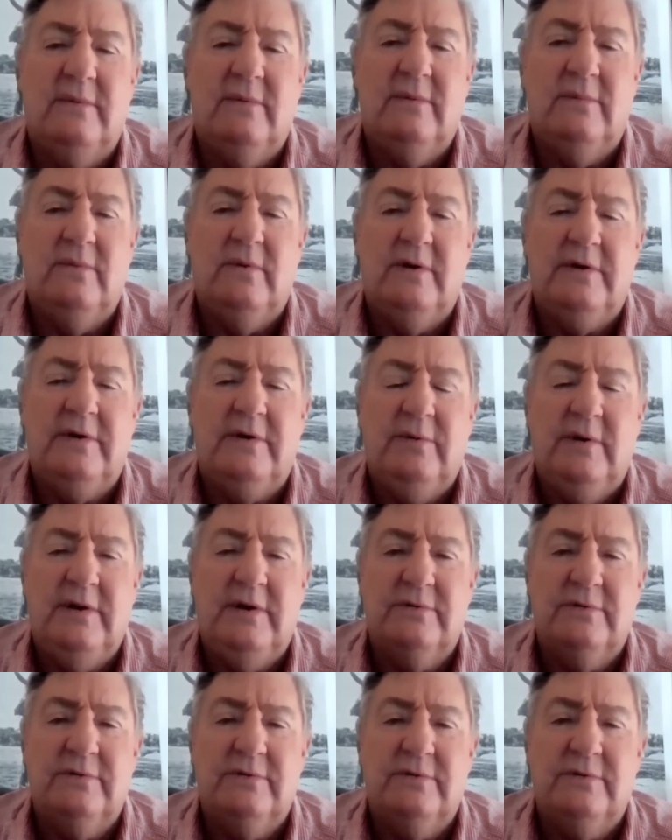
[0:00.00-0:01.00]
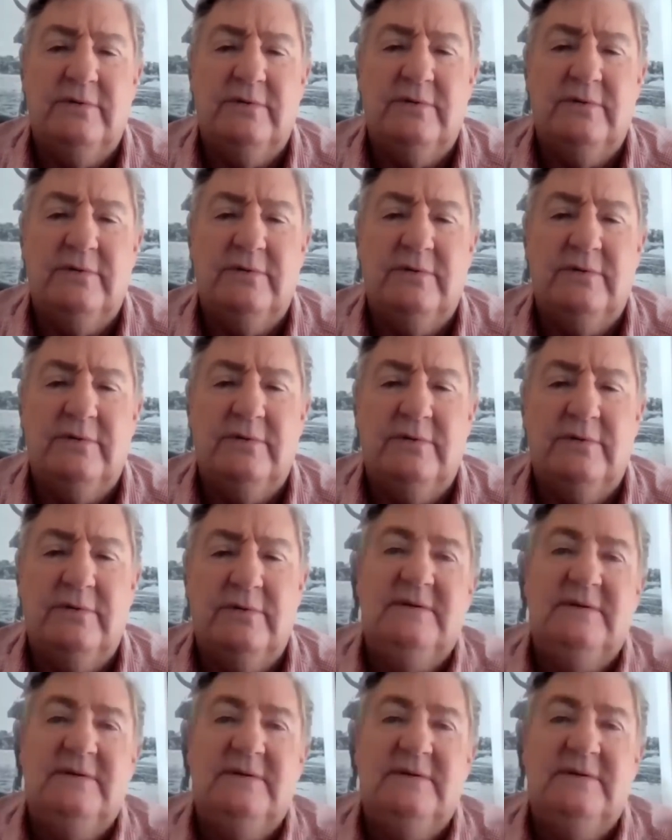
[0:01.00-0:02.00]
120-horsepower Volvo
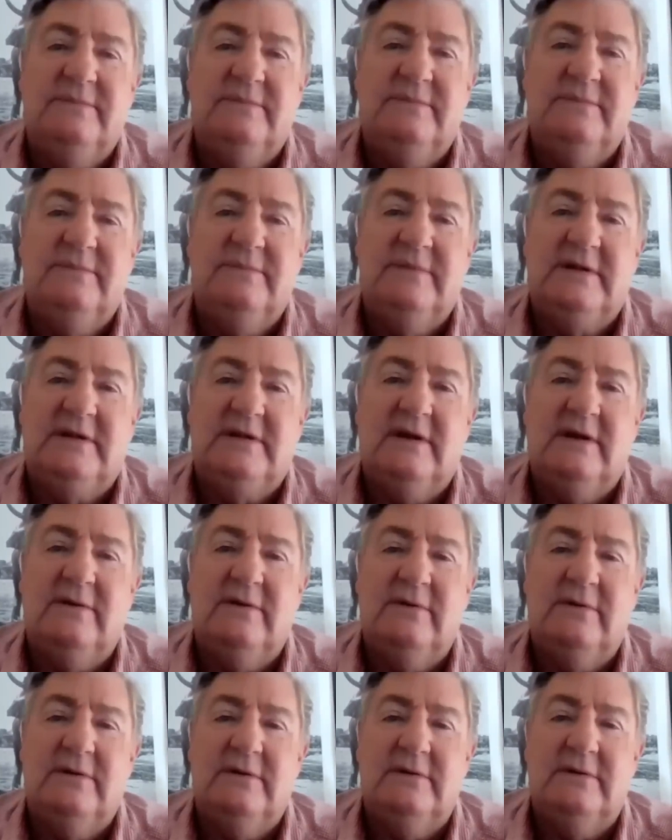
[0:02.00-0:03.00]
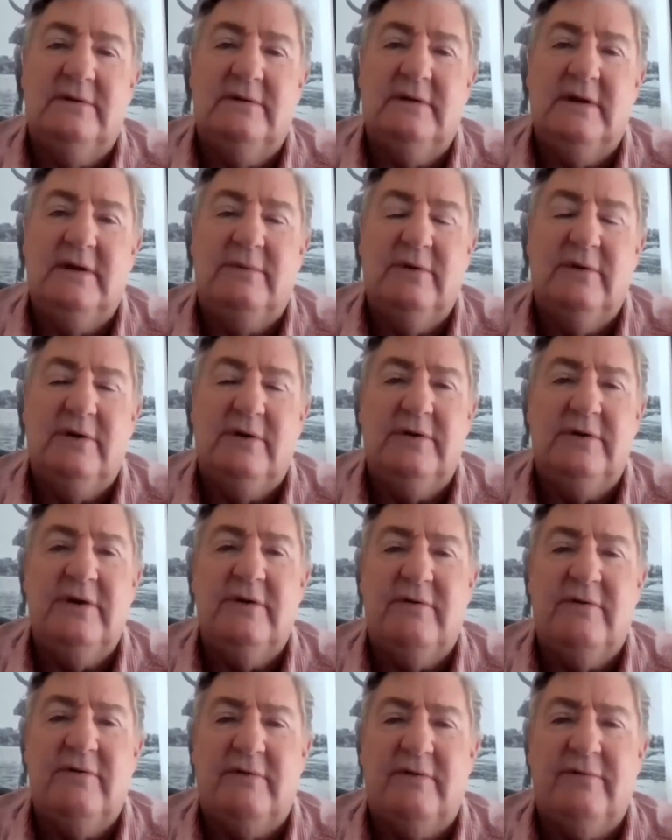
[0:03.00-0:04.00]
Pentas in them. A bit sluggish,
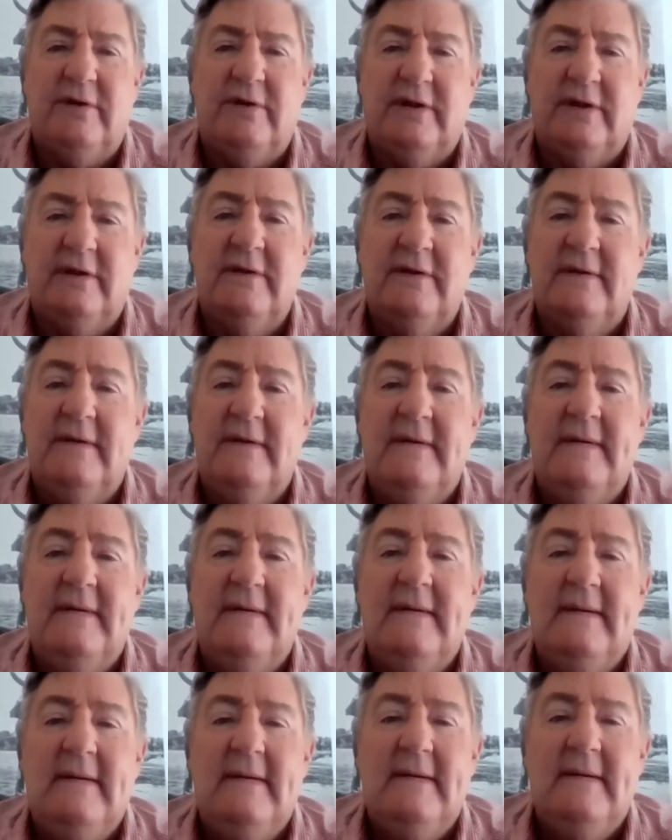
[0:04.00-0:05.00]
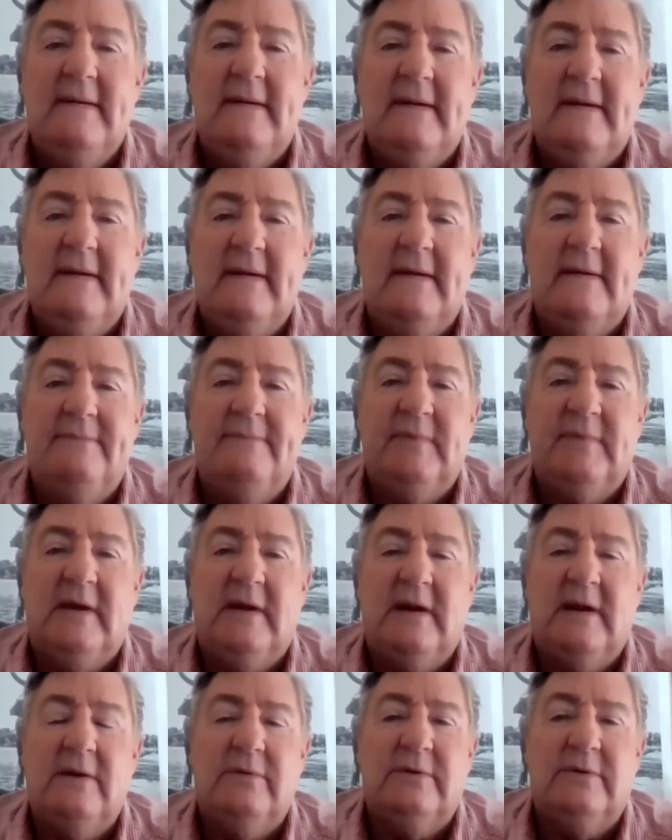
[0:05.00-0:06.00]
but they were good in rough weather.
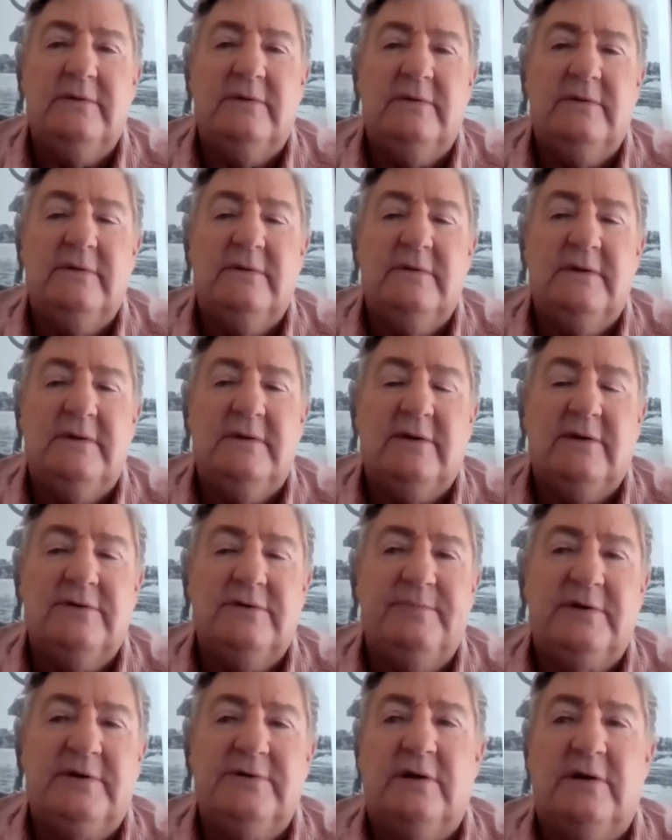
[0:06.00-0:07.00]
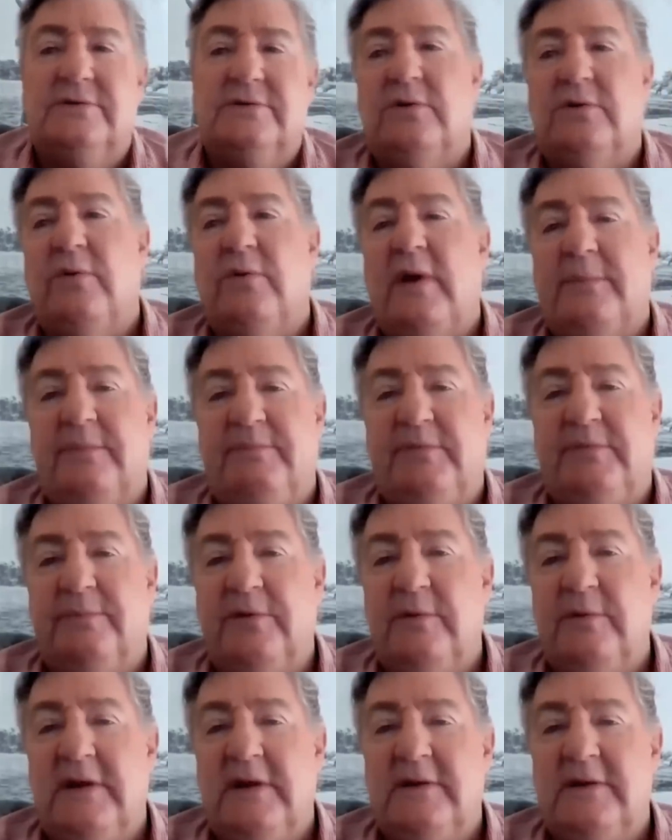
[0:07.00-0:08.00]
And I would take patrols all the way up to
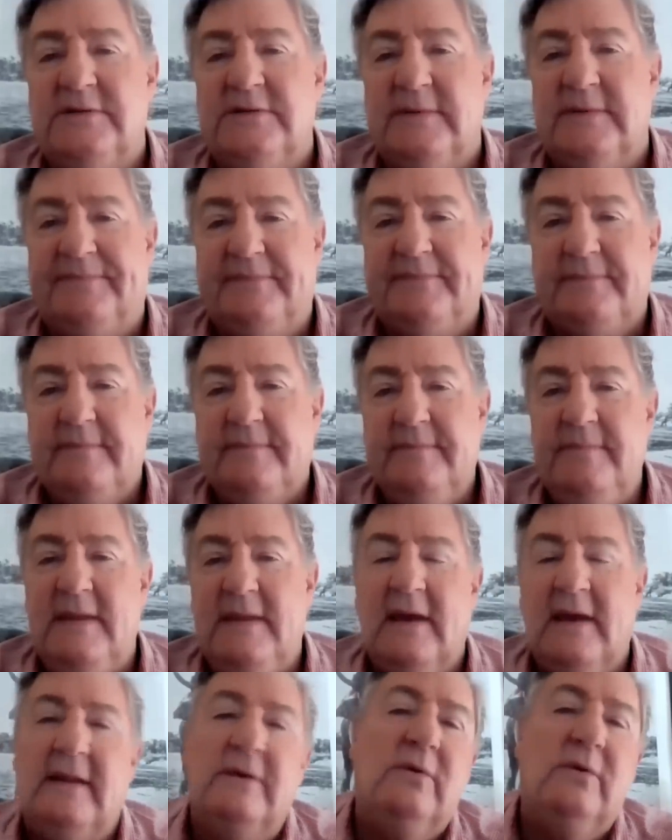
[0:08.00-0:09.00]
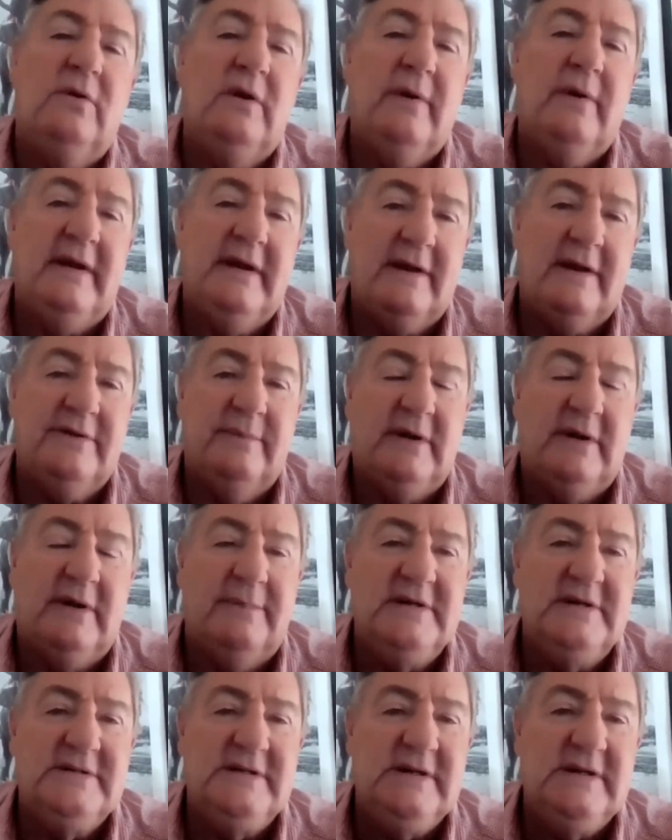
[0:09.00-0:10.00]
Boomy Hills, all the way down to
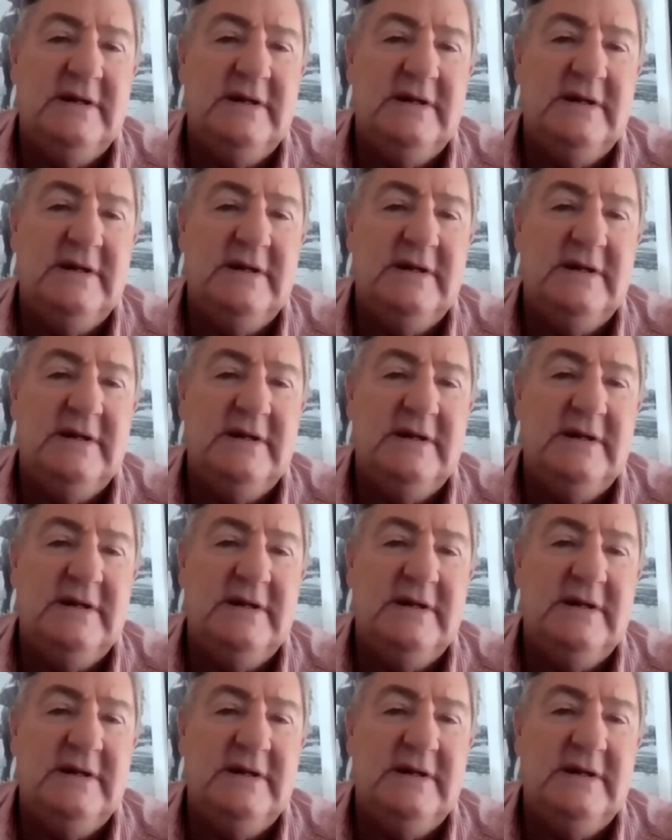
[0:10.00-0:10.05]
Malabizi,